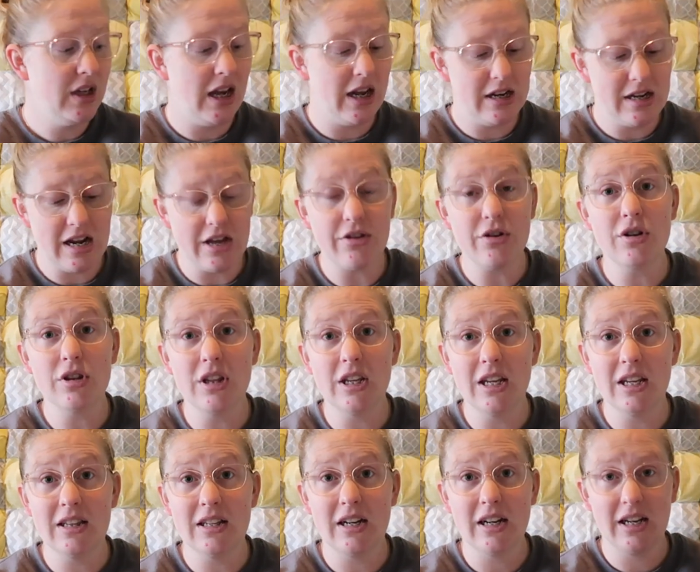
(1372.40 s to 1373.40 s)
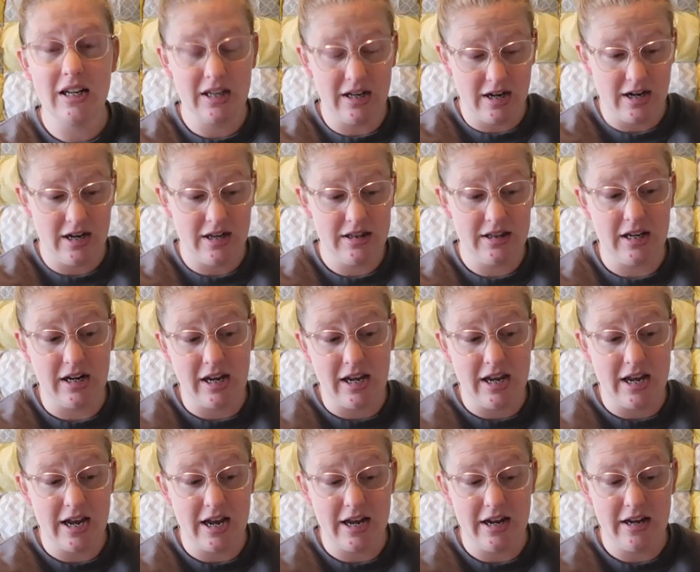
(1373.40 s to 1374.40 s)
Another thing that I got that I
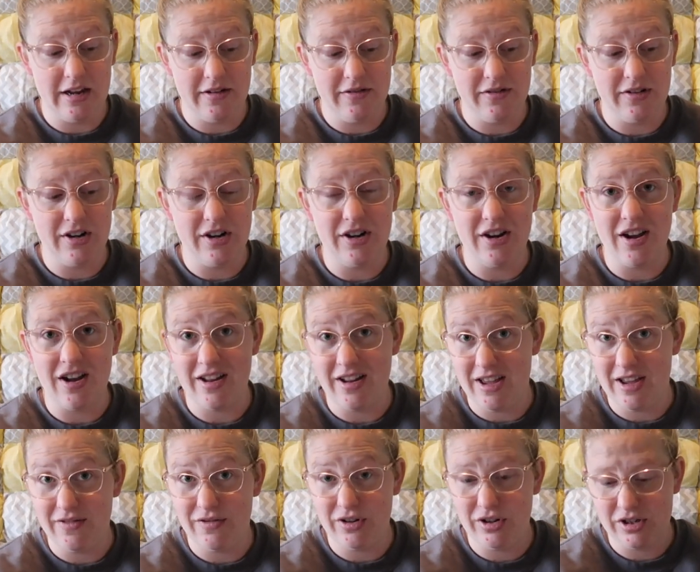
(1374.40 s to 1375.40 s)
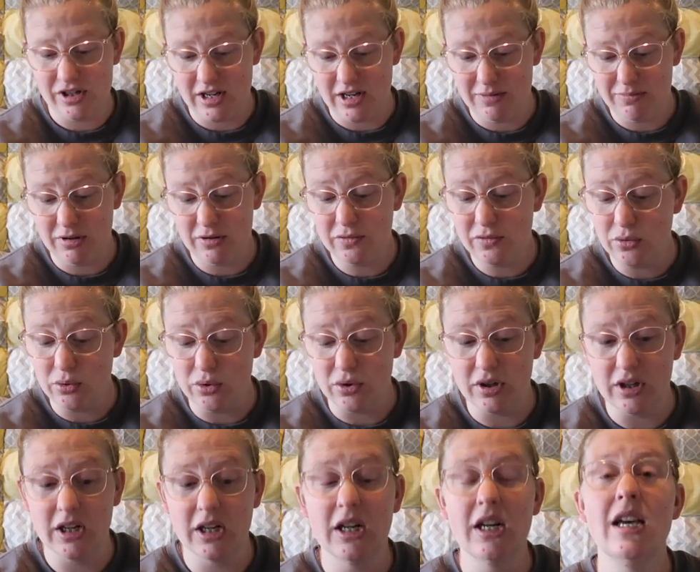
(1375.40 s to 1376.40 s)
have not ever done
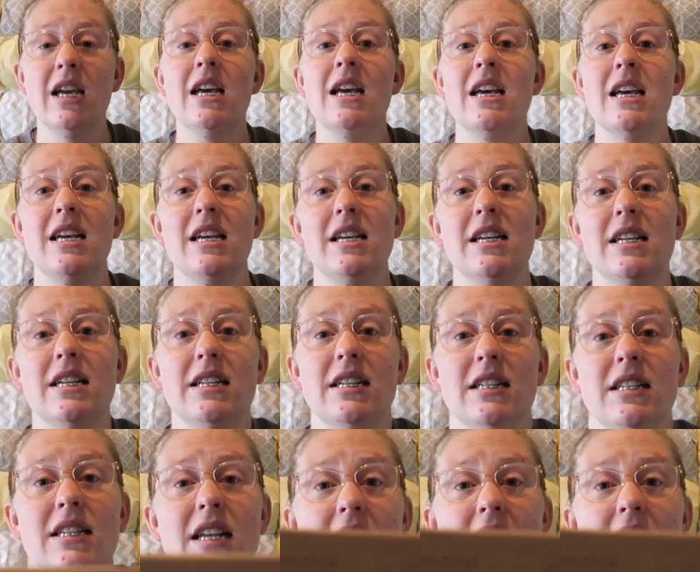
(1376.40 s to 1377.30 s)
before is